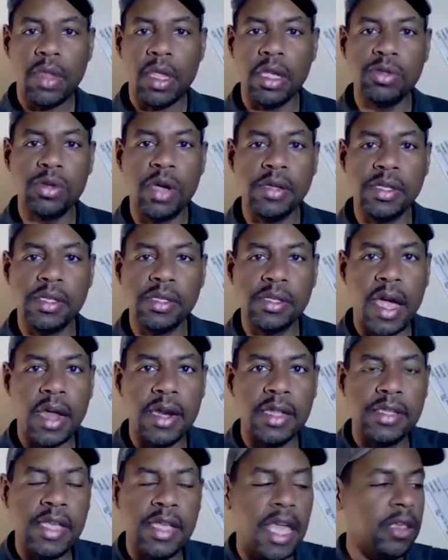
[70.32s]
So I'll just
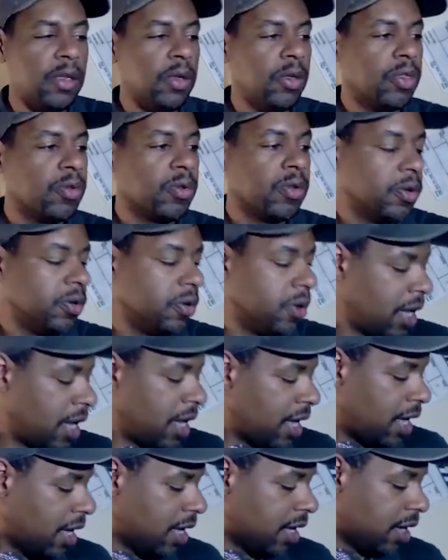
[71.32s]
kind of take you through
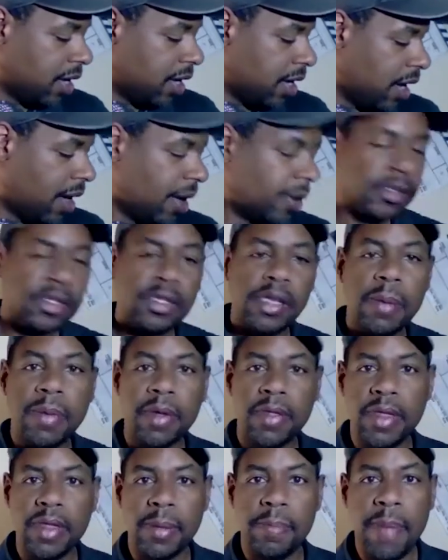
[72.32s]
some
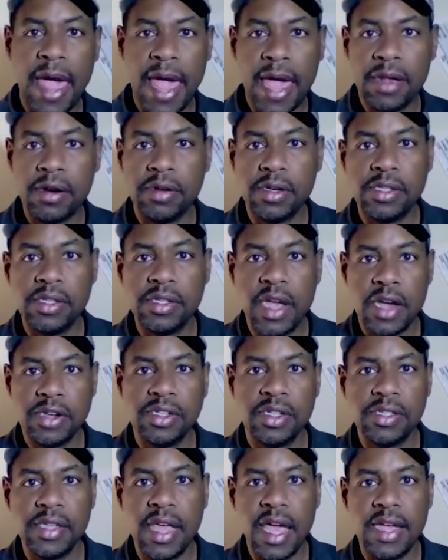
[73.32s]
of the panel
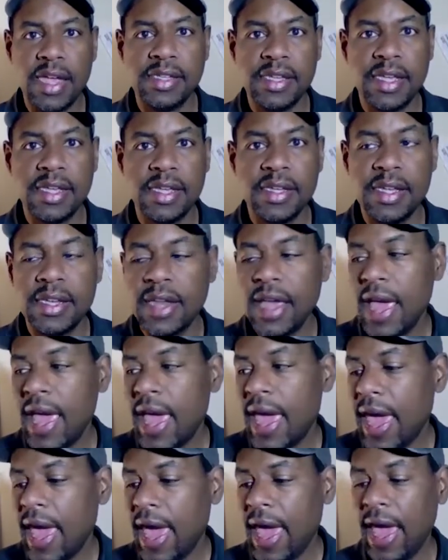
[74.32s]
discussions I attended.
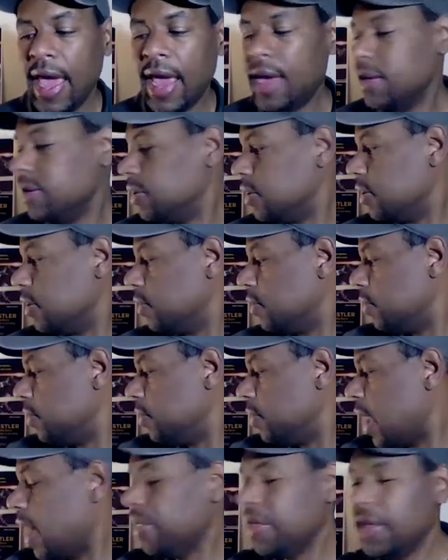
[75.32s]
And
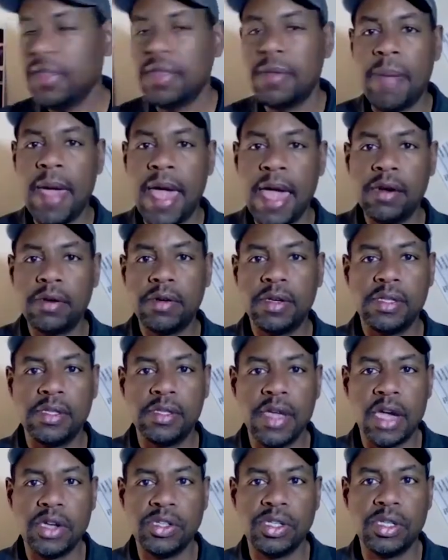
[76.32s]
I think the panel
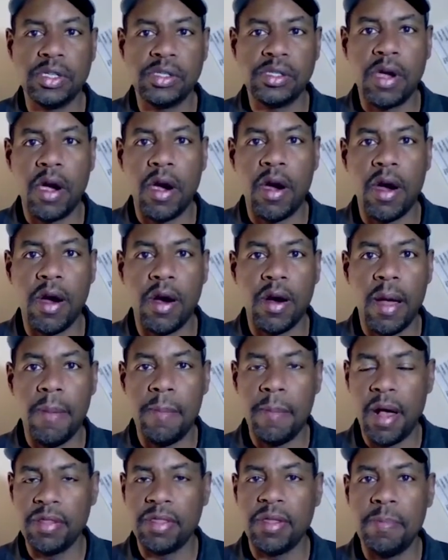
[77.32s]
discussions are
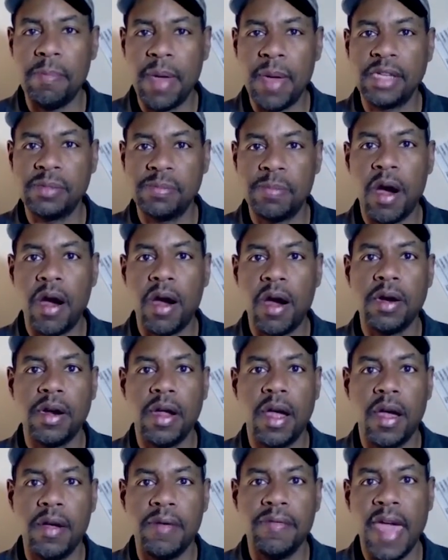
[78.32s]
among the best part
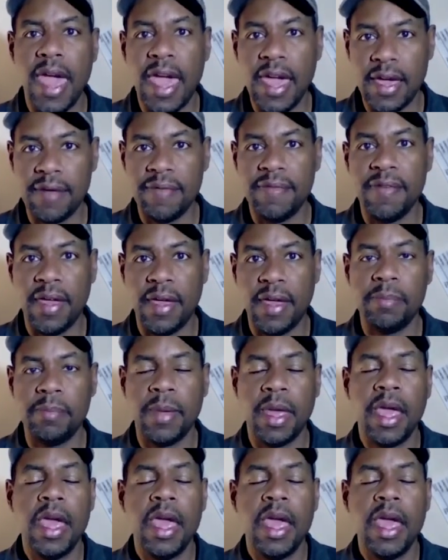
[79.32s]
of AFM